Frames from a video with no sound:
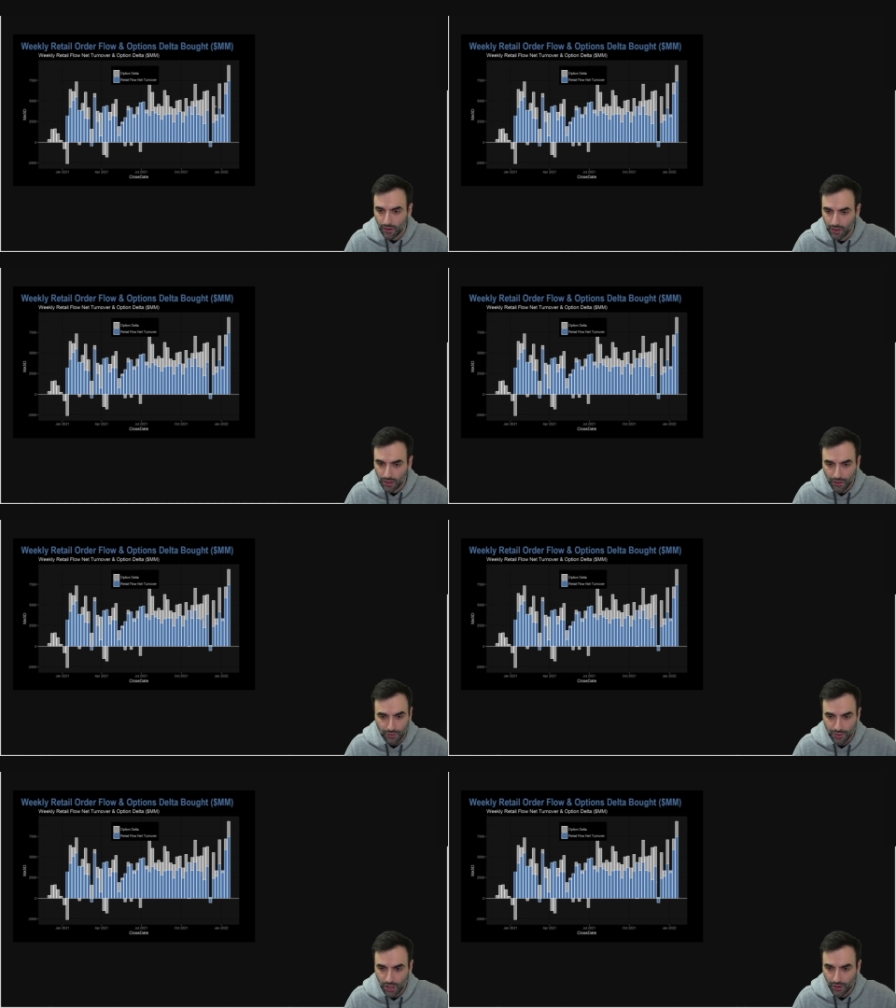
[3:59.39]
on
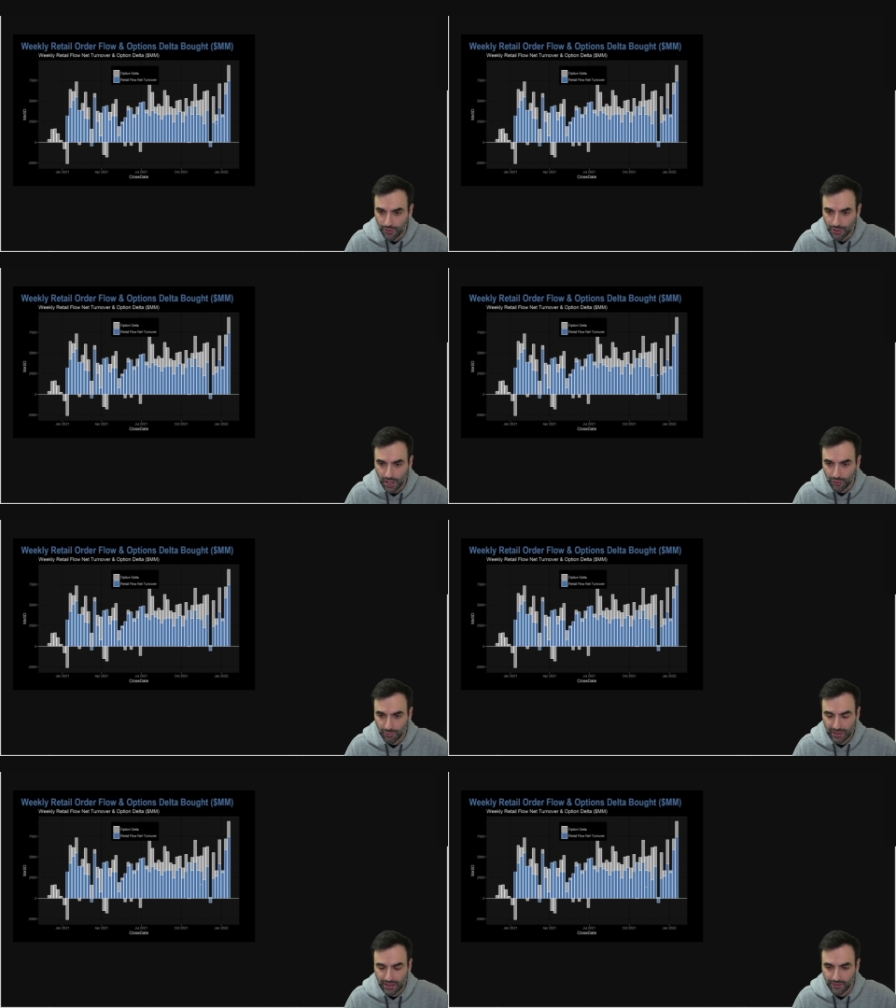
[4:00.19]
other other
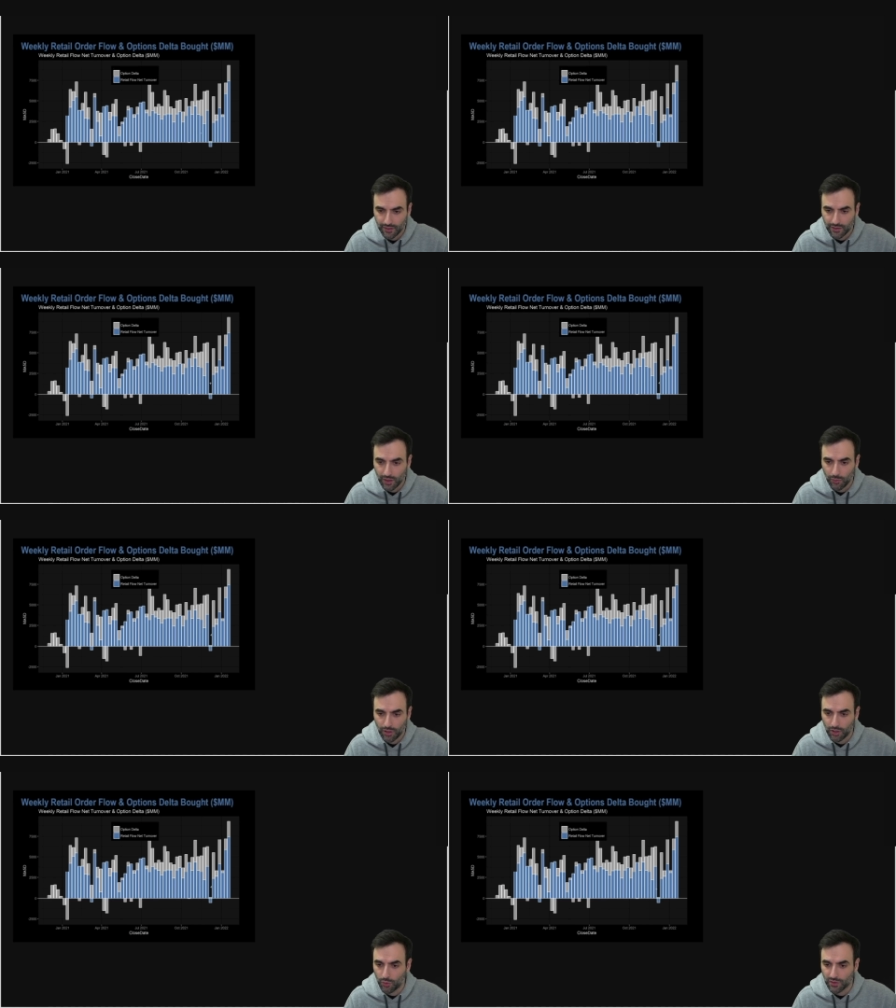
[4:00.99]
channels, please, because I
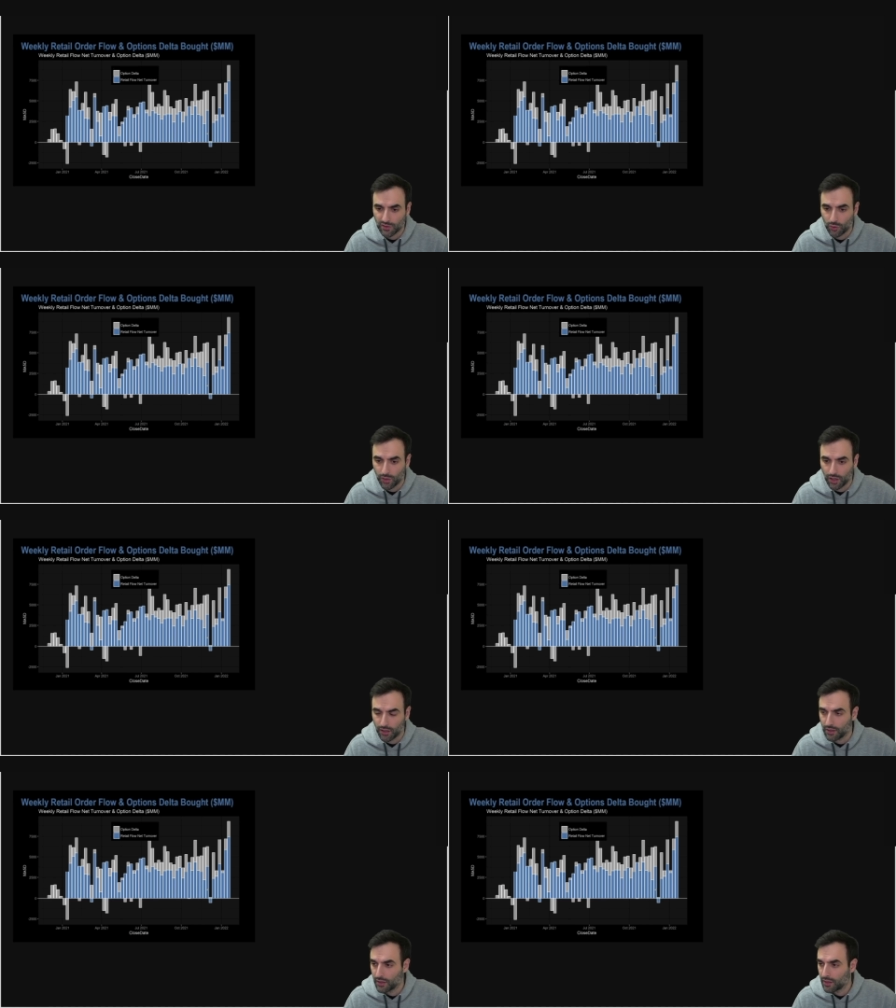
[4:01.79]
want to know what's going
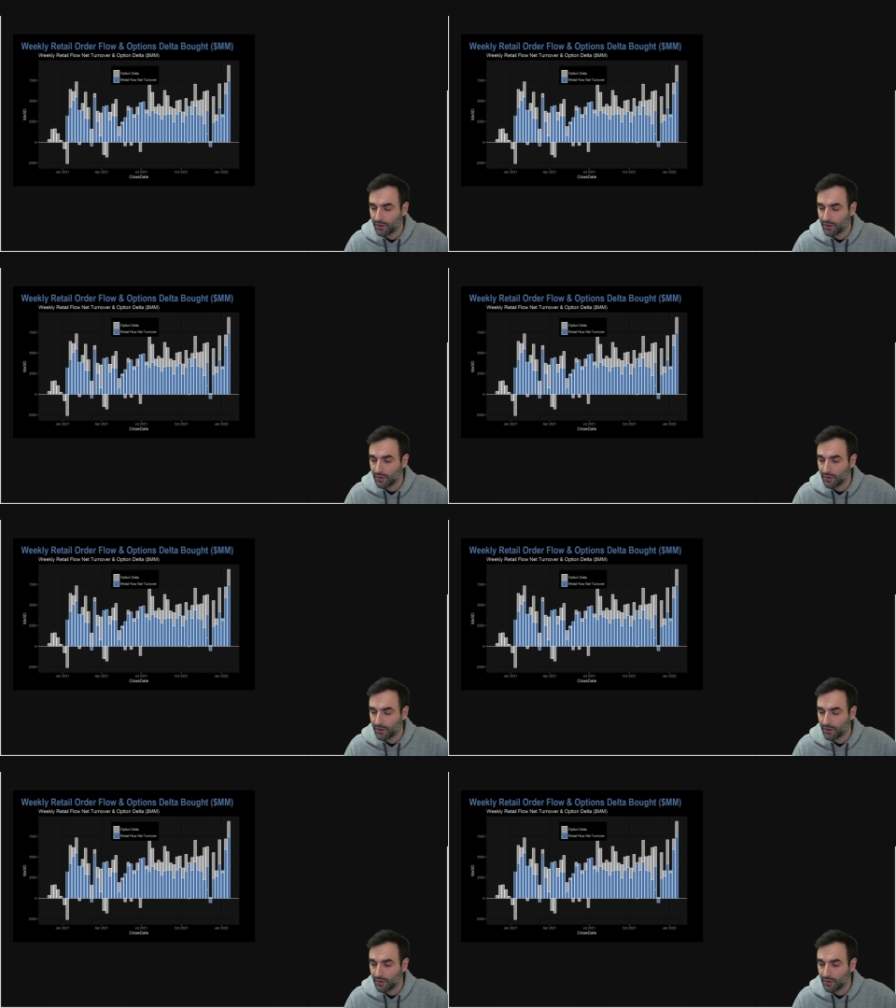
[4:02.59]
on.